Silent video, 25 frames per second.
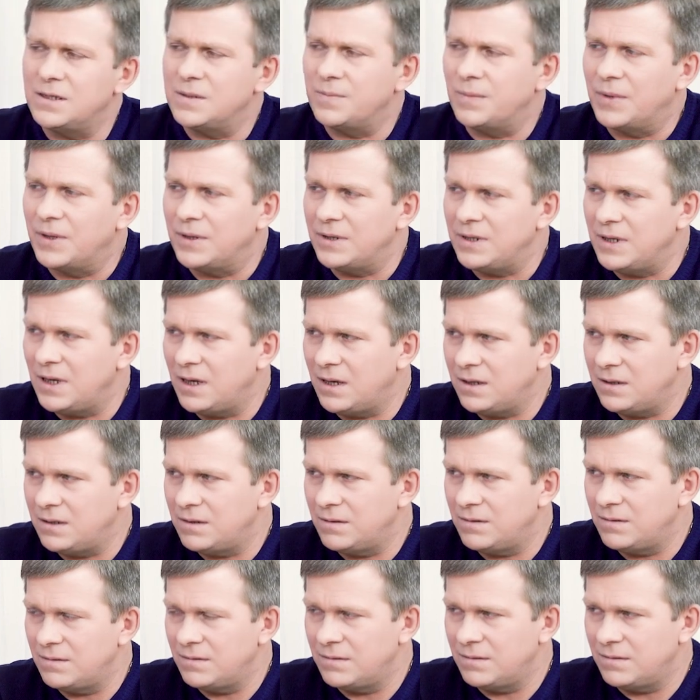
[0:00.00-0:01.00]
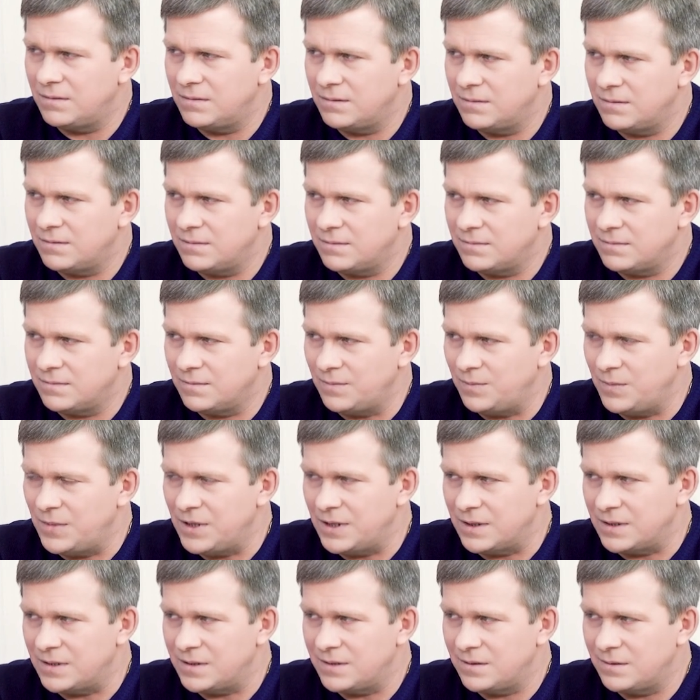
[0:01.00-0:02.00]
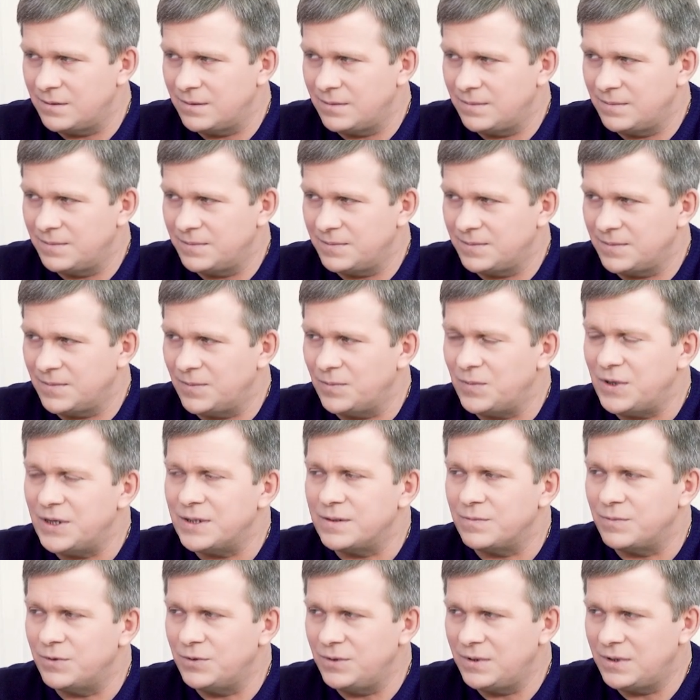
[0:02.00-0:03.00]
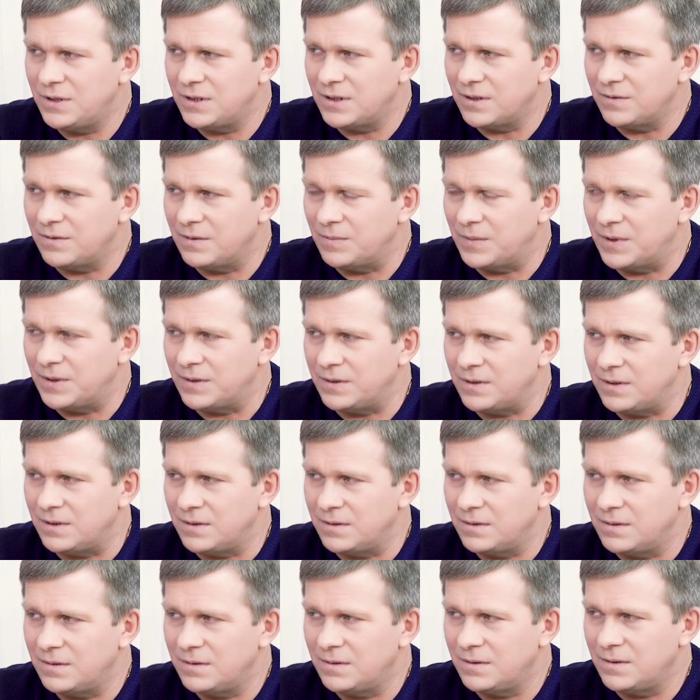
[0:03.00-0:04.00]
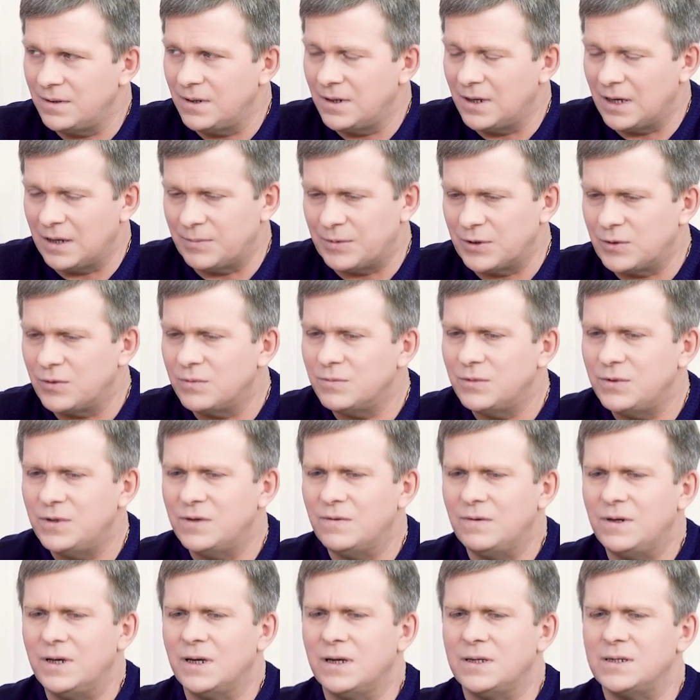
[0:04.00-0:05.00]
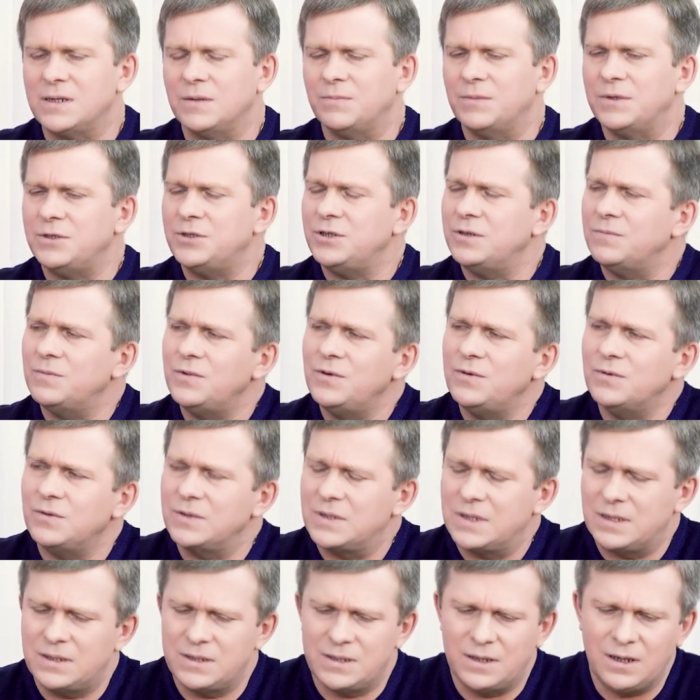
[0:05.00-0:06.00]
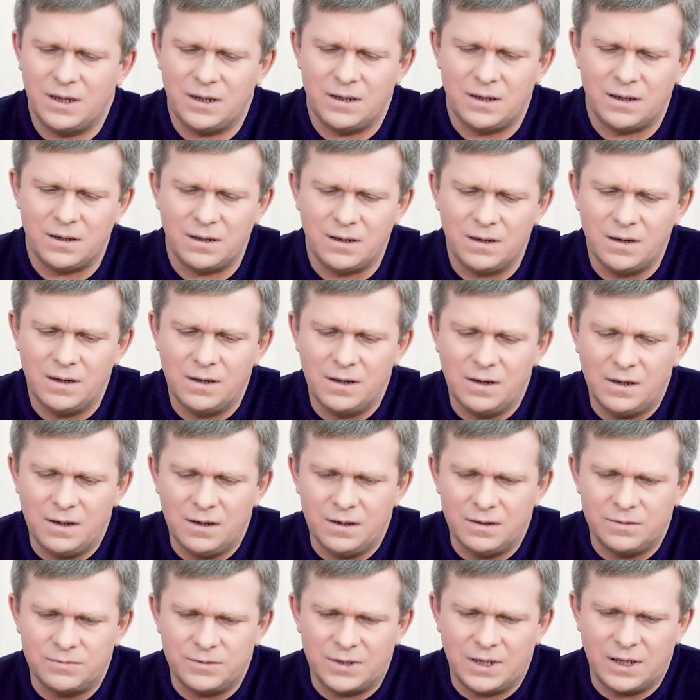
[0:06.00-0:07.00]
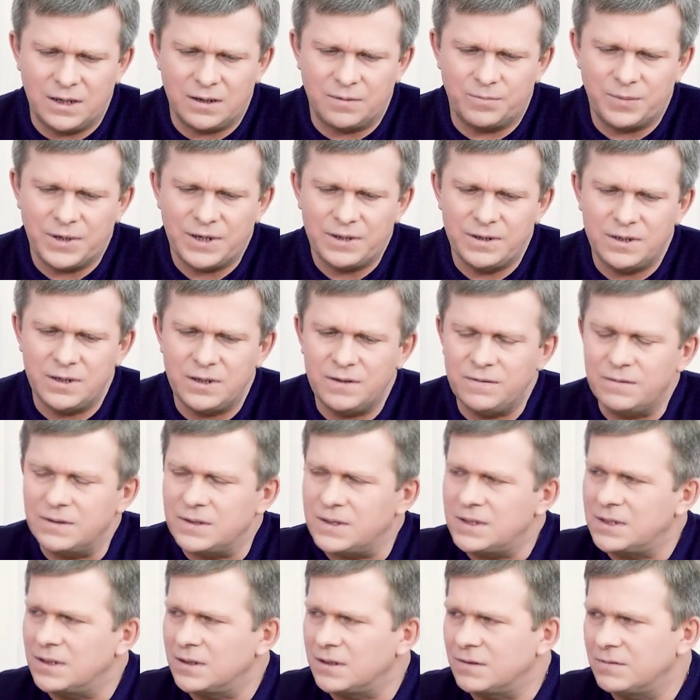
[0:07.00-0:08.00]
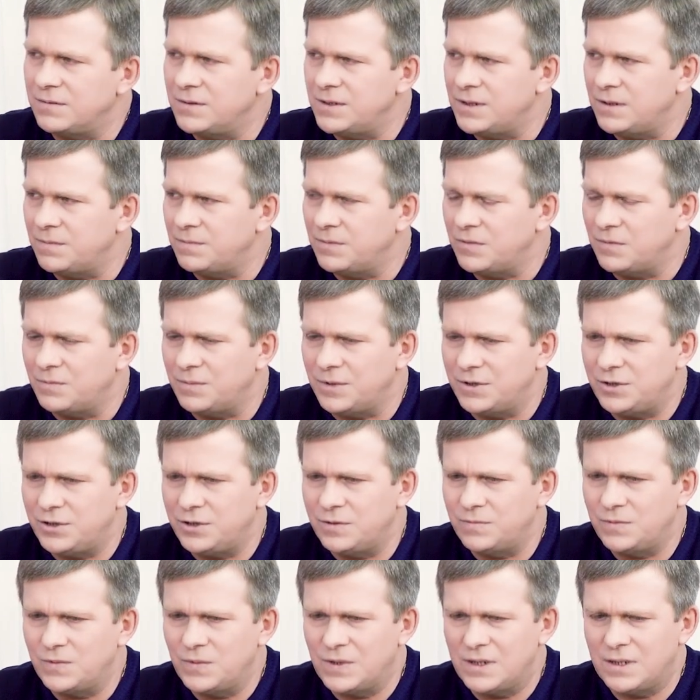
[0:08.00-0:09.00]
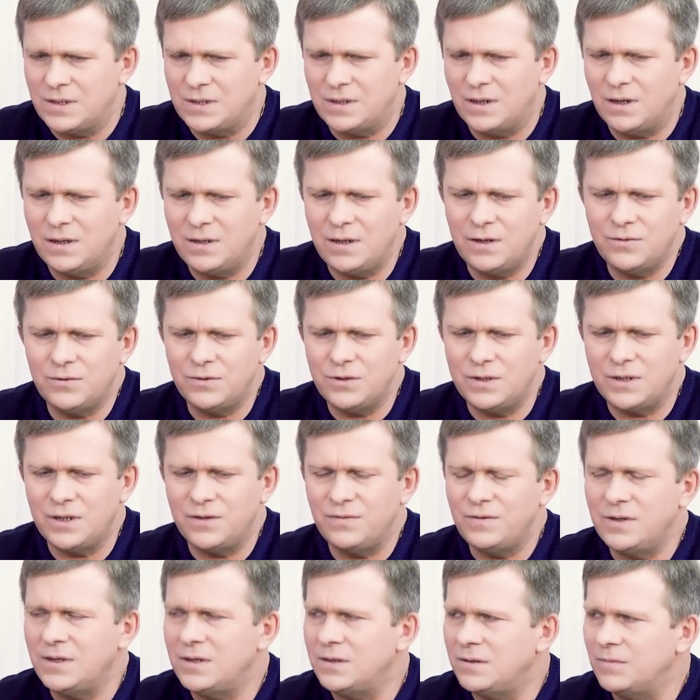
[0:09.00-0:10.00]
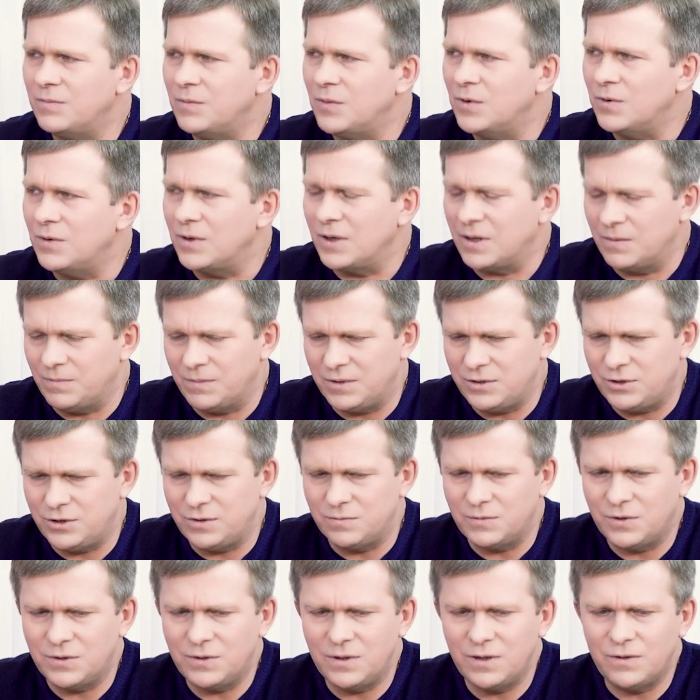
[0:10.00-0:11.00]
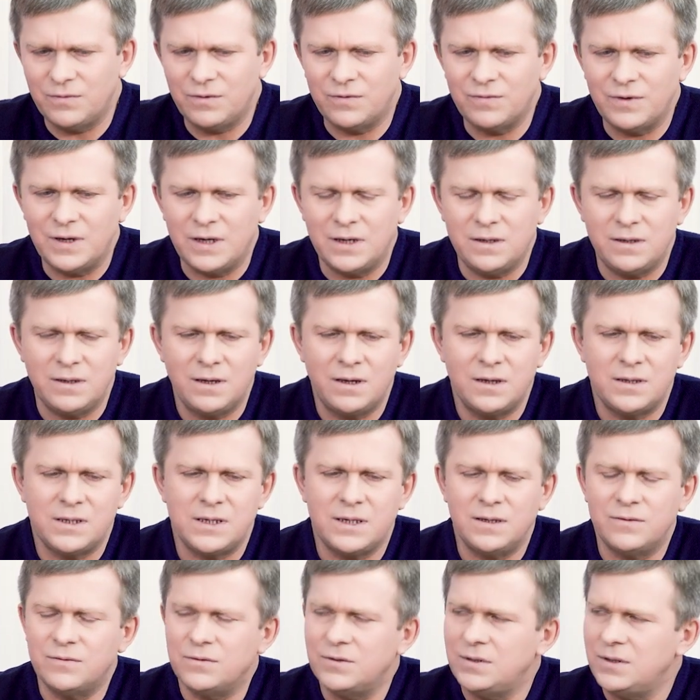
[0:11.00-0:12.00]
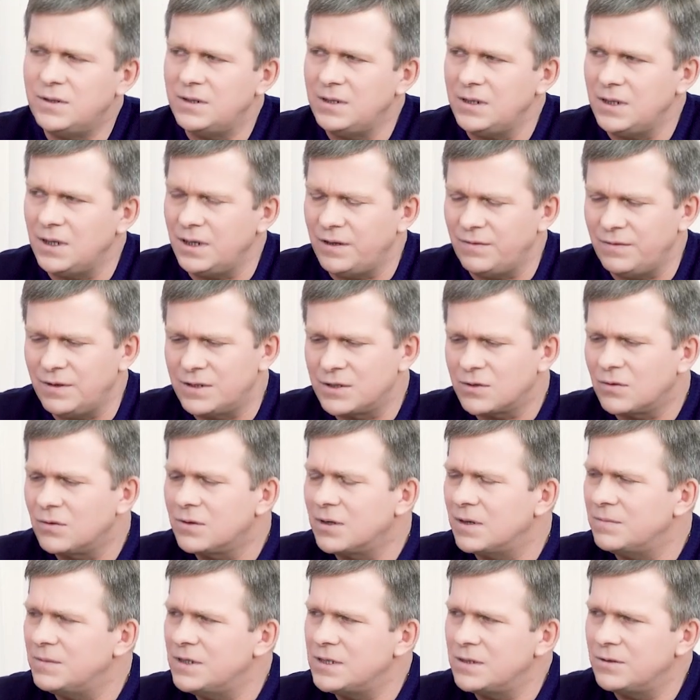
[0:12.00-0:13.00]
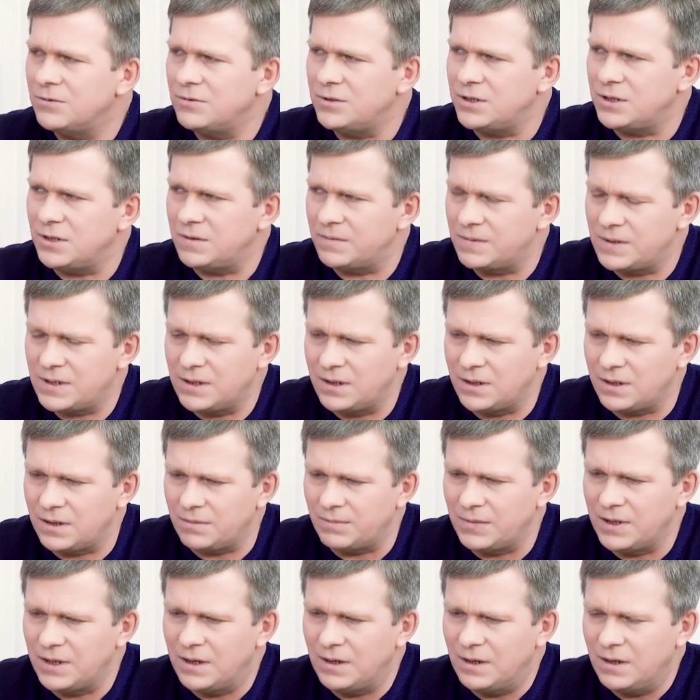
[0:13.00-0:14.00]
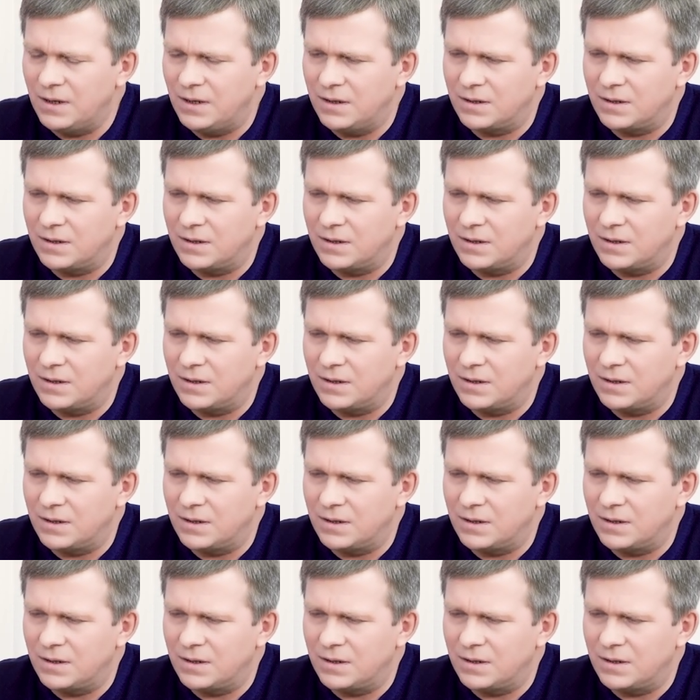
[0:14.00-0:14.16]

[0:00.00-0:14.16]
to the demon to perform. Will the demon do that? And then he wonders why his consciousness is so opposed to everything. Why does his consciousness hate God? Why does it force him out of his religion?